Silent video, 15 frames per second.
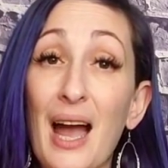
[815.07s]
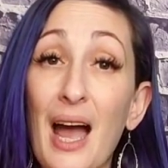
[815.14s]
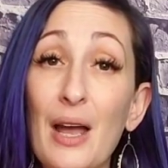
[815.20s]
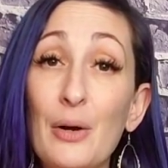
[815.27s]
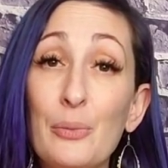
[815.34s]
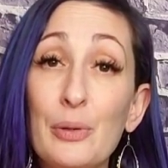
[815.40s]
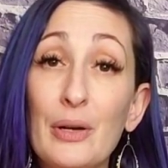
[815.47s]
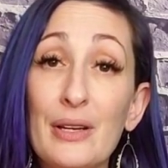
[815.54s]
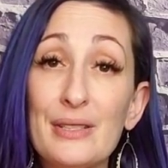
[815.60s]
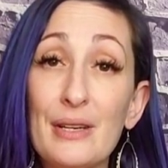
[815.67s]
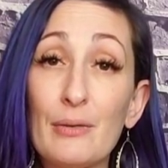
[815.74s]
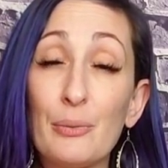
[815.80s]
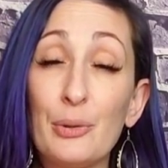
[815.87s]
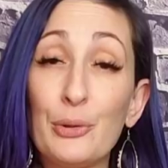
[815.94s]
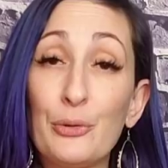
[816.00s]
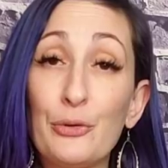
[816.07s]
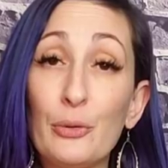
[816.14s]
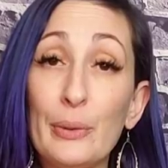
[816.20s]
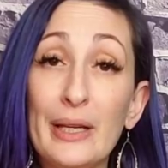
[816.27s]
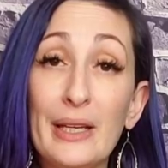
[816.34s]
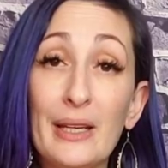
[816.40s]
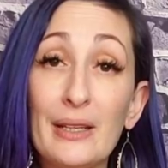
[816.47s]
I hope you guys have a beautiful
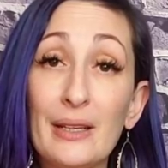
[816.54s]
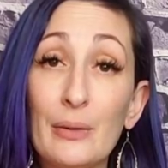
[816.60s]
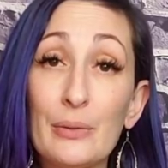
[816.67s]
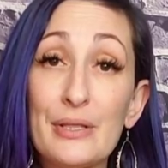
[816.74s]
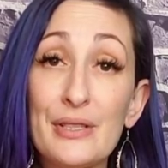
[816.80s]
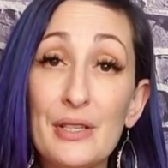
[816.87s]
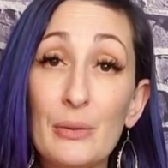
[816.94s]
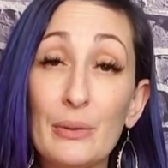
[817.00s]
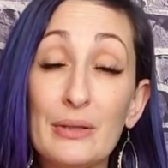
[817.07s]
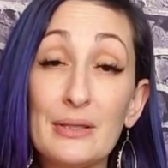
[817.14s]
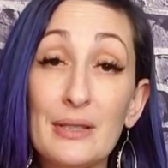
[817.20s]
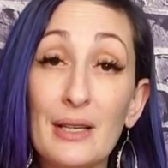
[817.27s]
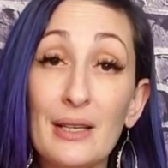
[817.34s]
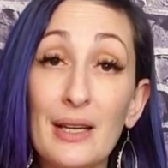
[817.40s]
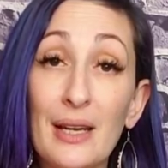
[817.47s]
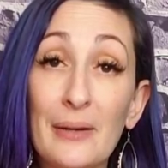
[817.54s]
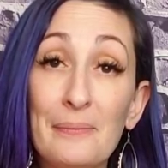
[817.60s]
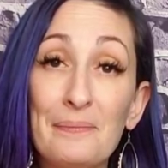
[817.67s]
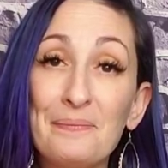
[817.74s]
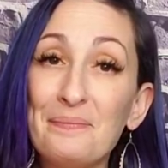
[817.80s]
weekend, and I will see you on Sunday.